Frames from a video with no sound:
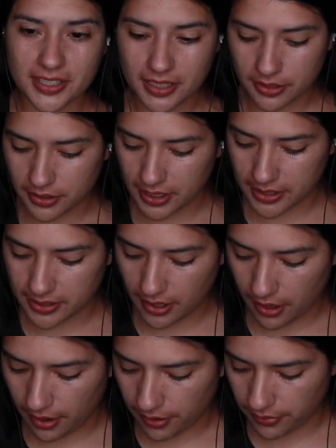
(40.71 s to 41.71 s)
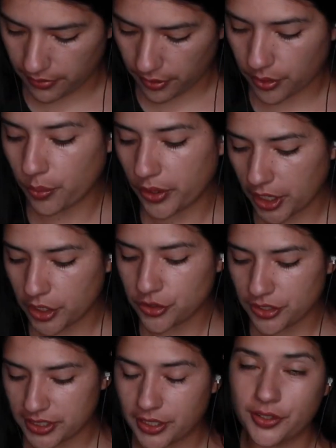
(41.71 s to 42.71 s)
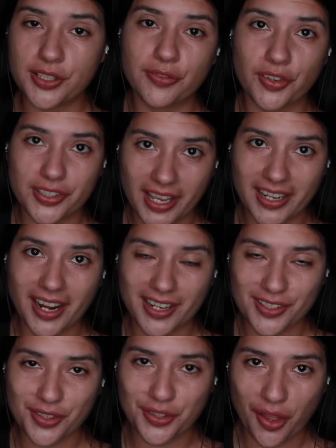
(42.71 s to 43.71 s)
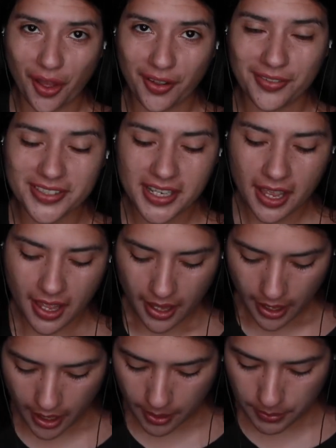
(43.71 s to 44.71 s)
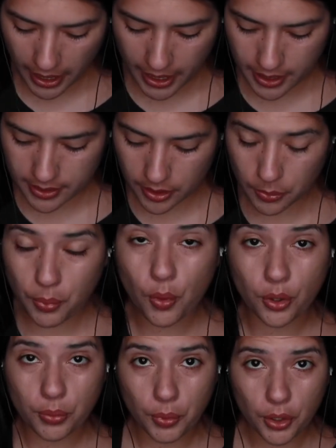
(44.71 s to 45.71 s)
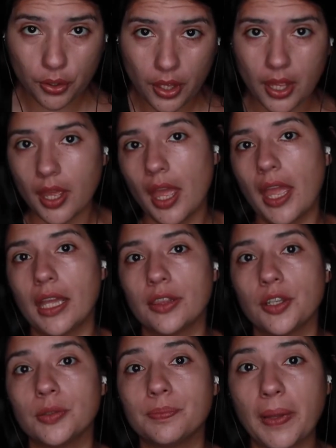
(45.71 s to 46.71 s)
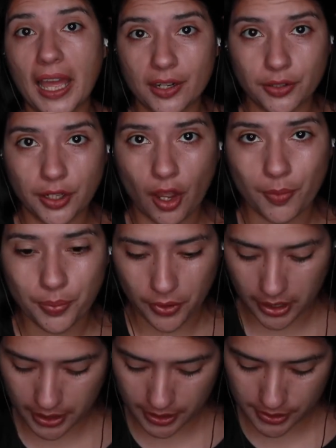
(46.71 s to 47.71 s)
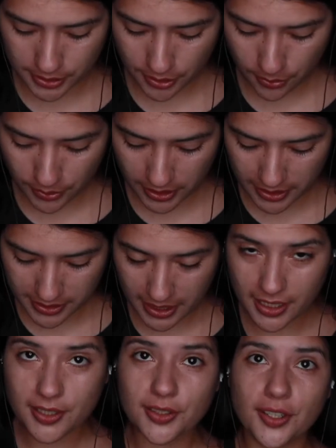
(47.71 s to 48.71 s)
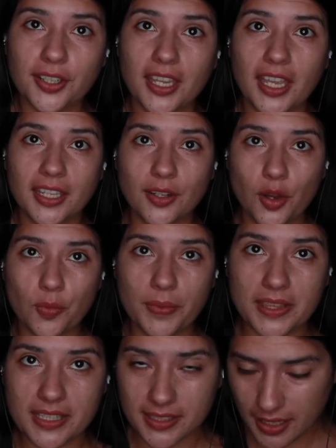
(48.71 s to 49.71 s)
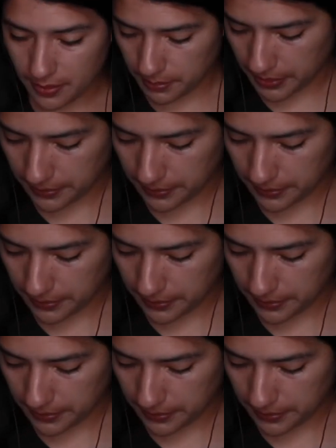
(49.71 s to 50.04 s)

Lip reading: series or the 100 series for Sennheiser Lavs, and they're portable and they're battery operated. So we're going to take a look and open this up.